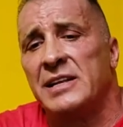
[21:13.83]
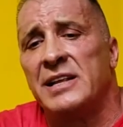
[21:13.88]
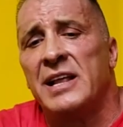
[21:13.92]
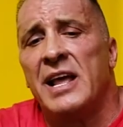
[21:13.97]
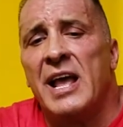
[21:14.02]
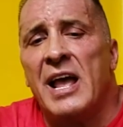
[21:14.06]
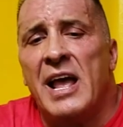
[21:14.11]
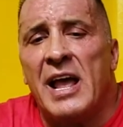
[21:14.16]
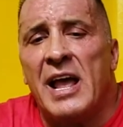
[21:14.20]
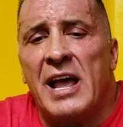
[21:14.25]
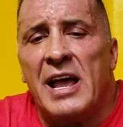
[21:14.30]
And,
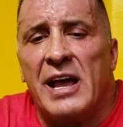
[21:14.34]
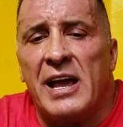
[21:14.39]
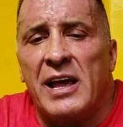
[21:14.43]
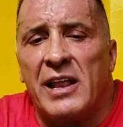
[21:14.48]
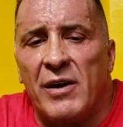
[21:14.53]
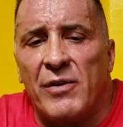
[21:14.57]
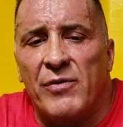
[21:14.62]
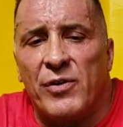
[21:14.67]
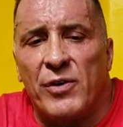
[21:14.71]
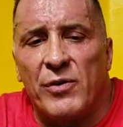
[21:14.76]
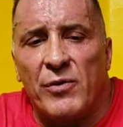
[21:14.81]
you
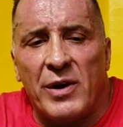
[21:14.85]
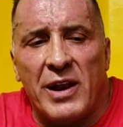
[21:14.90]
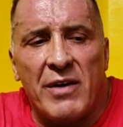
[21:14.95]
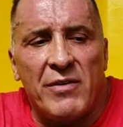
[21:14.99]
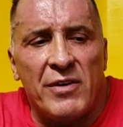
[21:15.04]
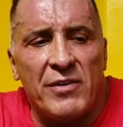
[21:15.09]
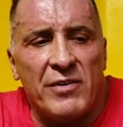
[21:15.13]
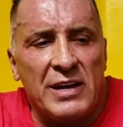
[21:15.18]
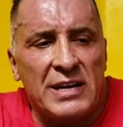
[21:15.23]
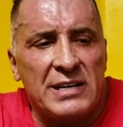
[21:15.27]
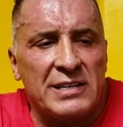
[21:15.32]
know, for
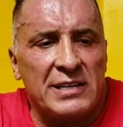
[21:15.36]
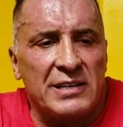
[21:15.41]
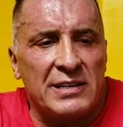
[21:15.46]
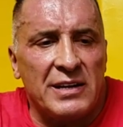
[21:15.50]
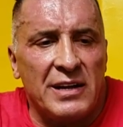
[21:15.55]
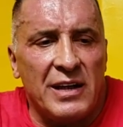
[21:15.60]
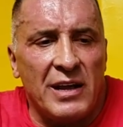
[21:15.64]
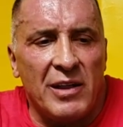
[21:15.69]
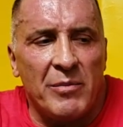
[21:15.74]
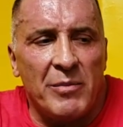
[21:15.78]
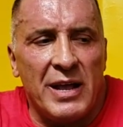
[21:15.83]
whatever
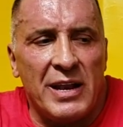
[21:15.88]
reason, you know,